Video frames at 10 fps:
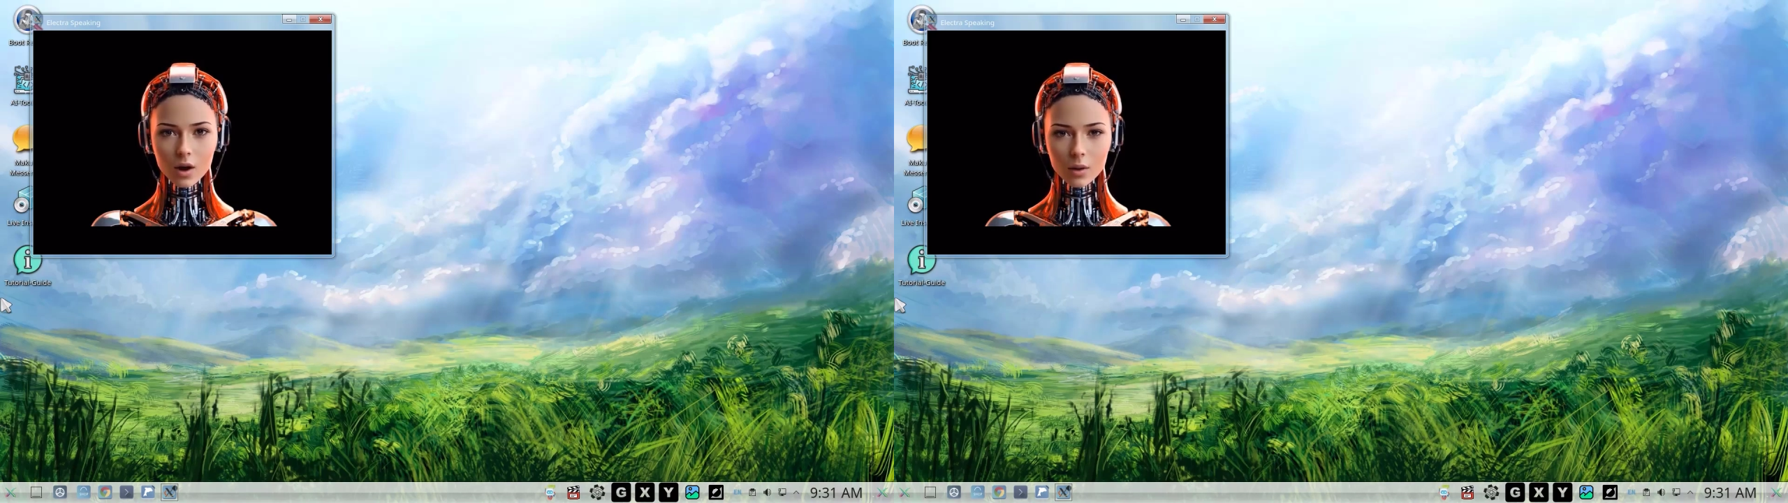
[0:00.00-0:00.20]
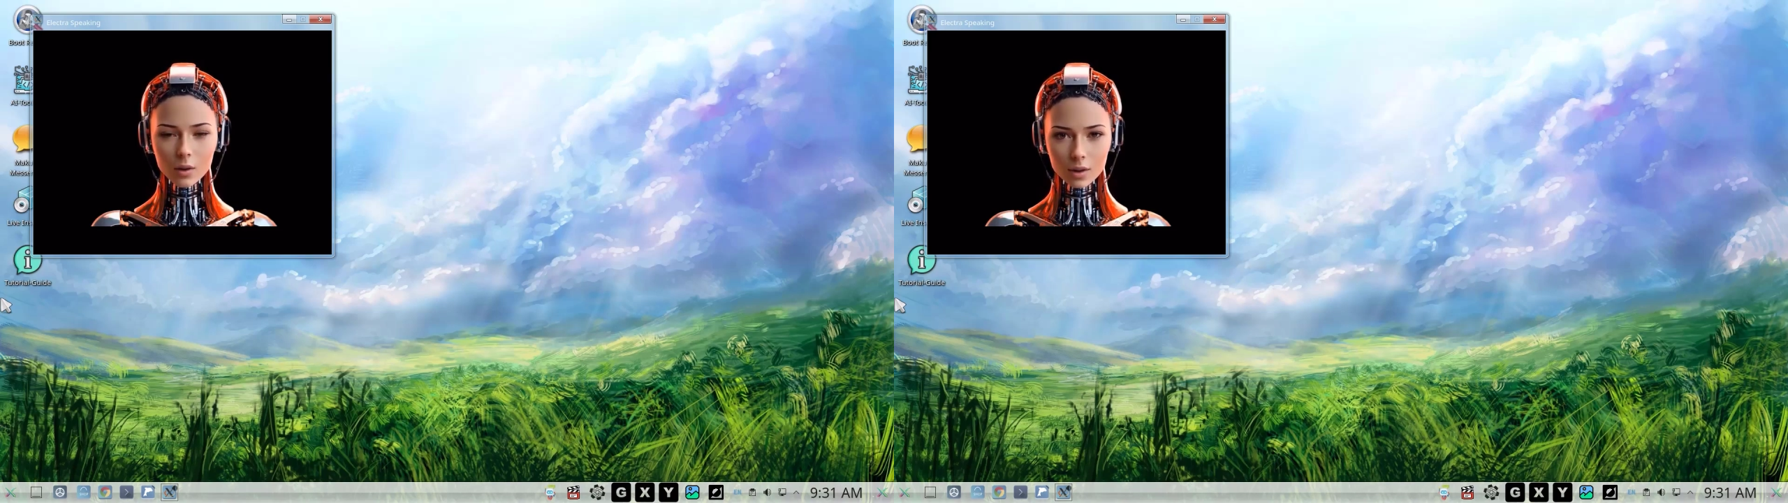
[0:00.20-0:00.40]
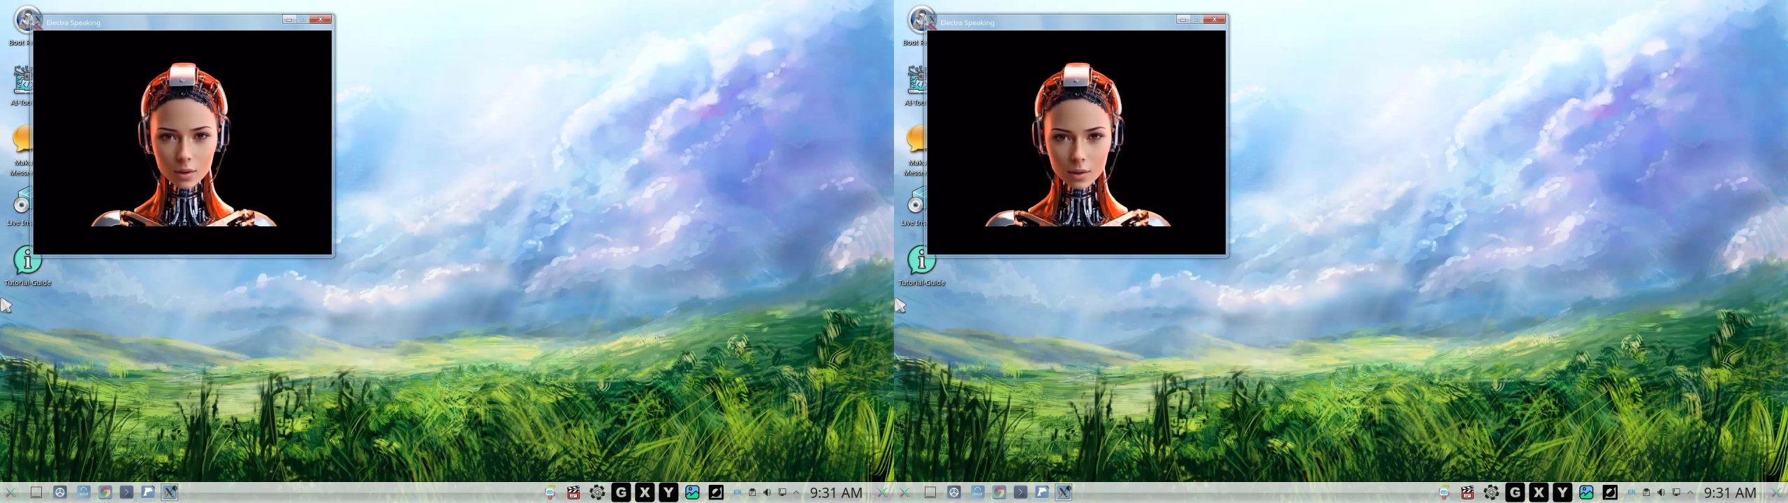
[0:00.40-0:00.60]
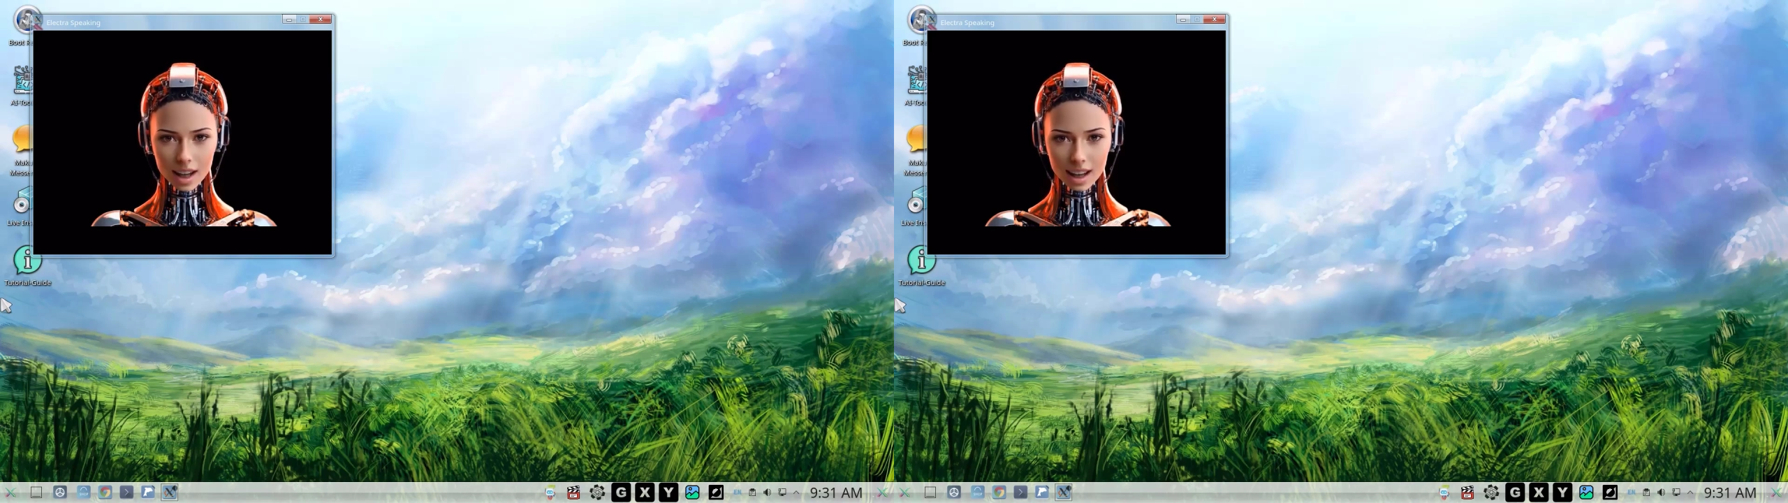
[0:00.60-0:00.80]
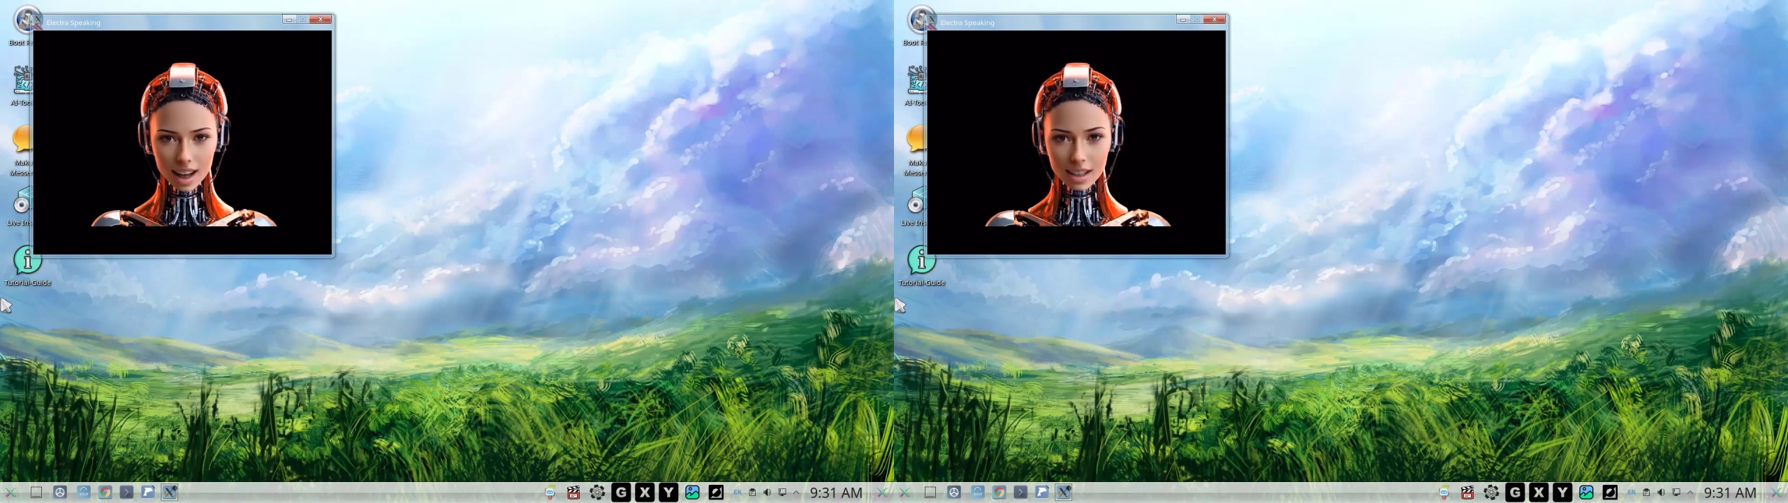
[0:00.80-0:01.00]
take on
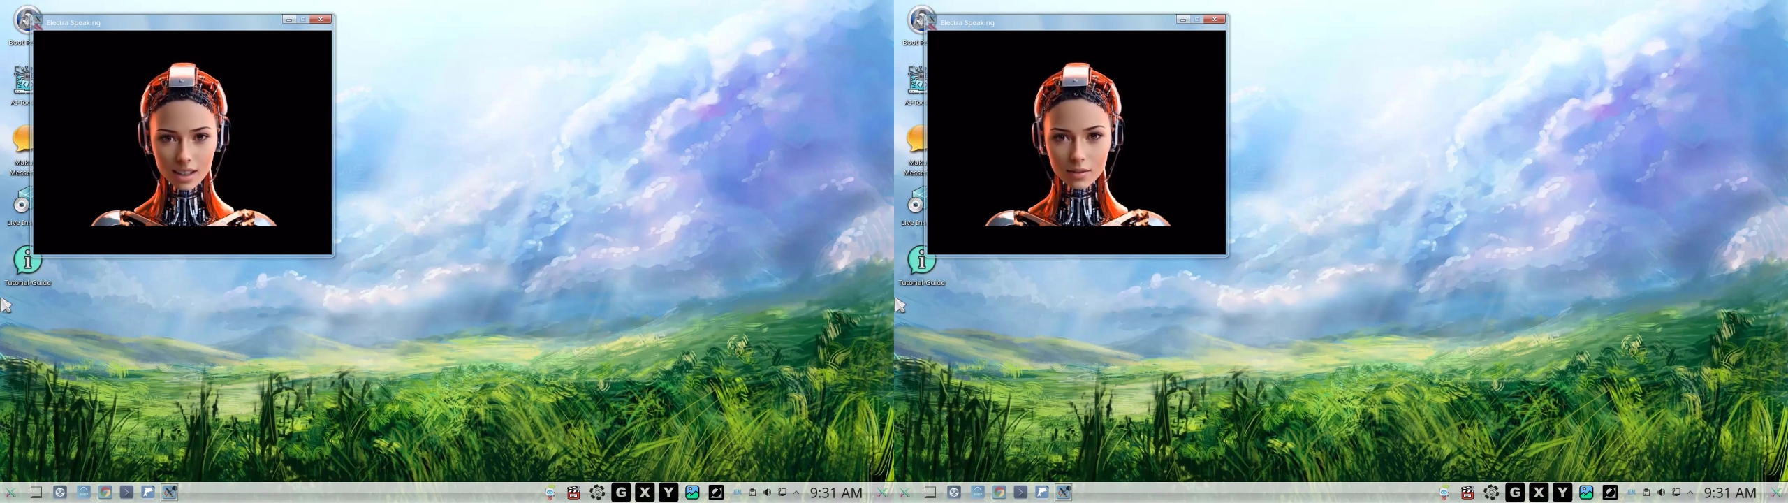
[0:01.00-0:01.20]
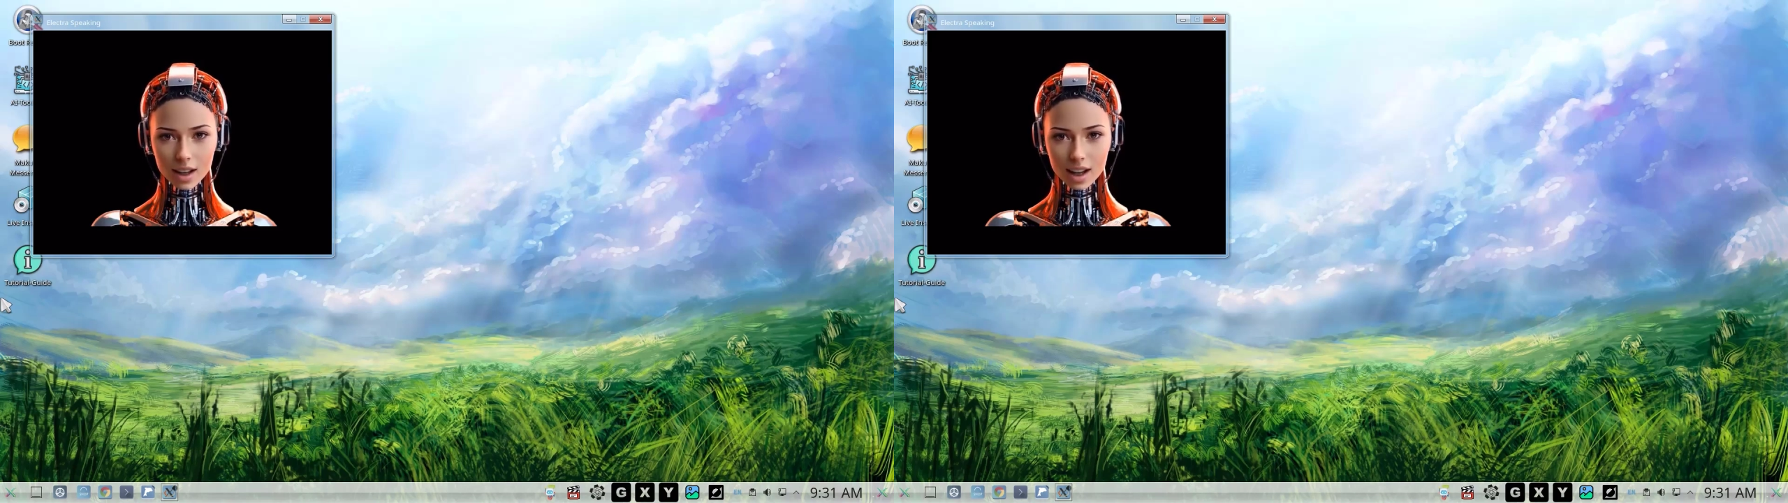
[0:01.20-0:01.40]
Survivor,